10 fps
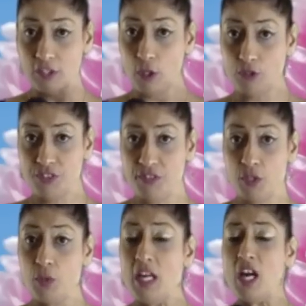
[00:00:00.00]
those of
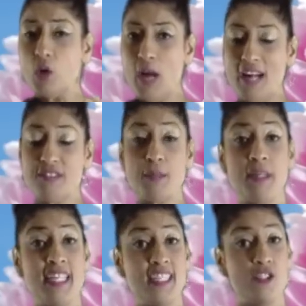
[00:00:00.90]
you who have
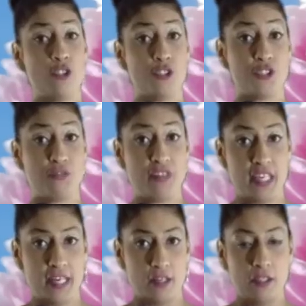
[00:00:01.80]
somebody in your
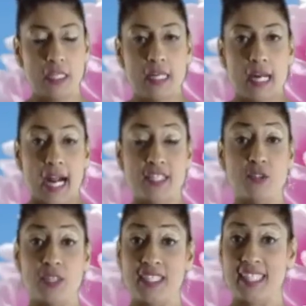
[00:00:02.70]
sphere, I
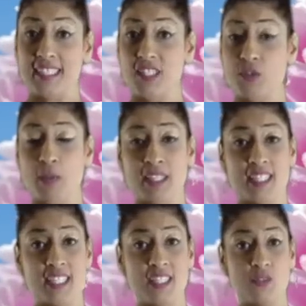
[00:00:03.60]
do think that this month
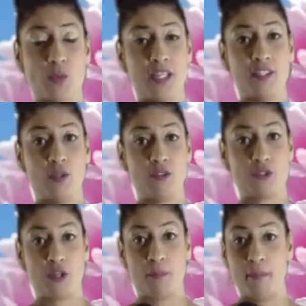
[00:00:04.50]
is one of those
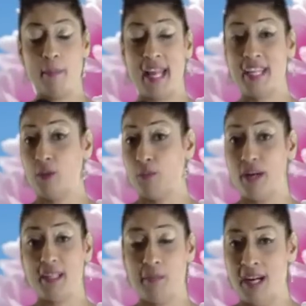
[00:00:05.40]
sort of make or
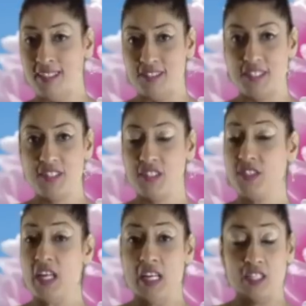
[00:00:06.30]
break months. This is,
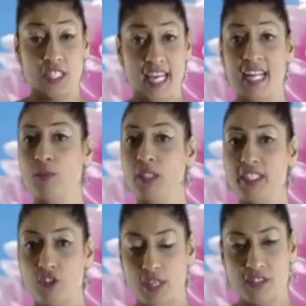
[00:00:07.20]
can I really
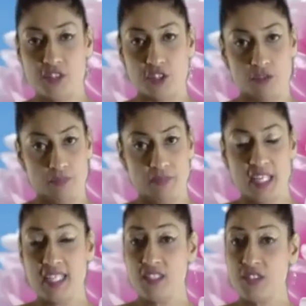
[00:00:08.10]
trust you?
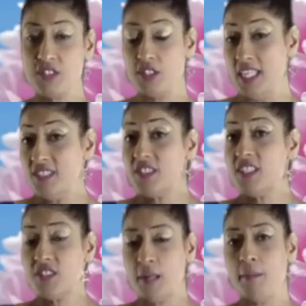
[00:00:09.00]
is is
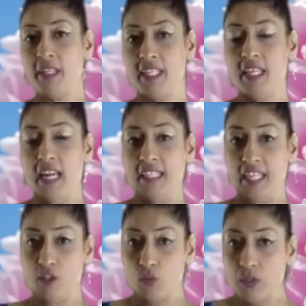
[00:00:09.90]
this somebody
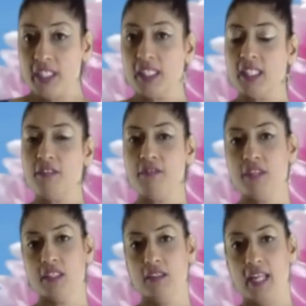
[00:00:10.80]
that you really
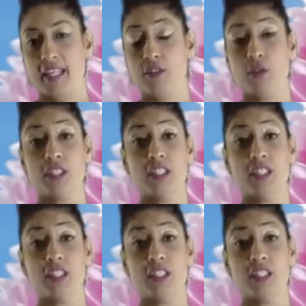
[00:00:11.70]
feel like you could